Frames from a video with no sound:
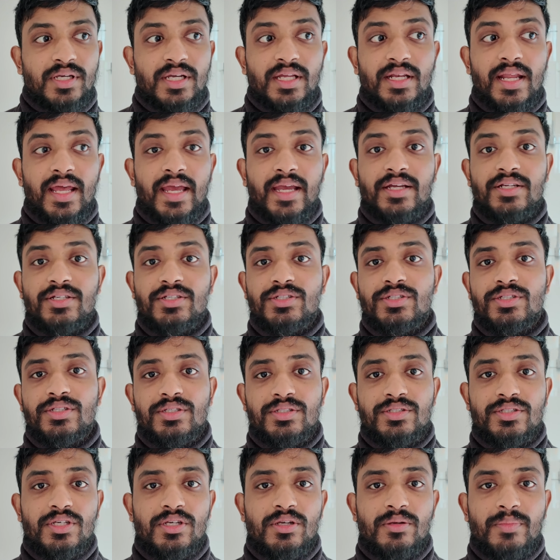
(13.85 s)

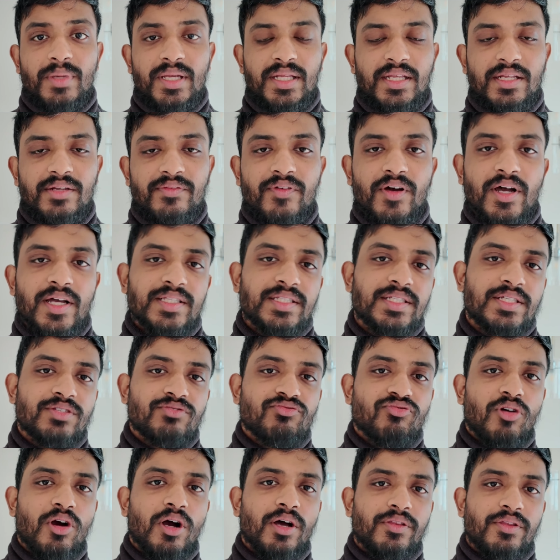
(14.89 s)
connect to media devices
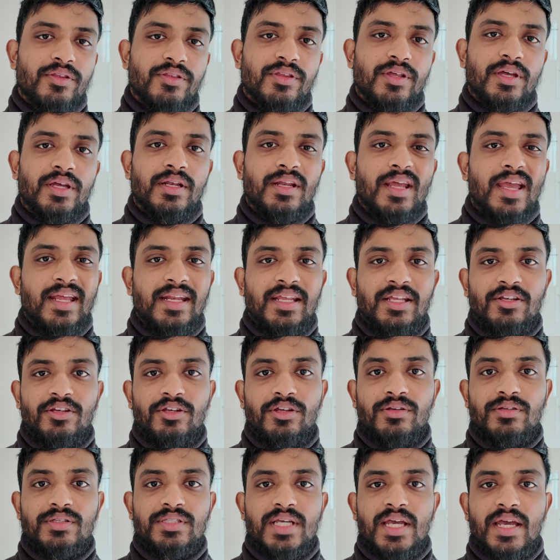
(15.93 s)
rather than any
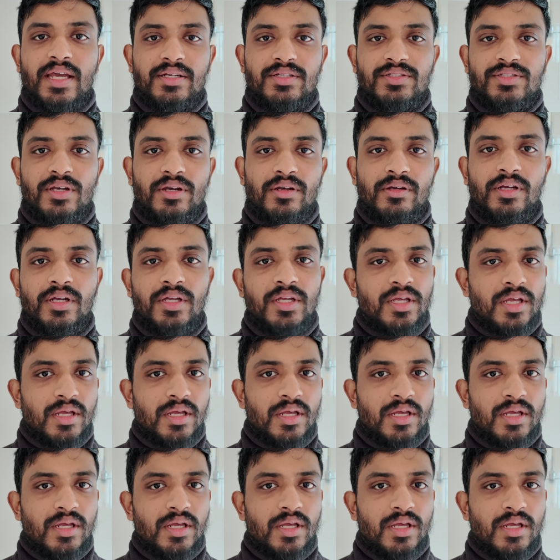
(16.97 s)
new tech, so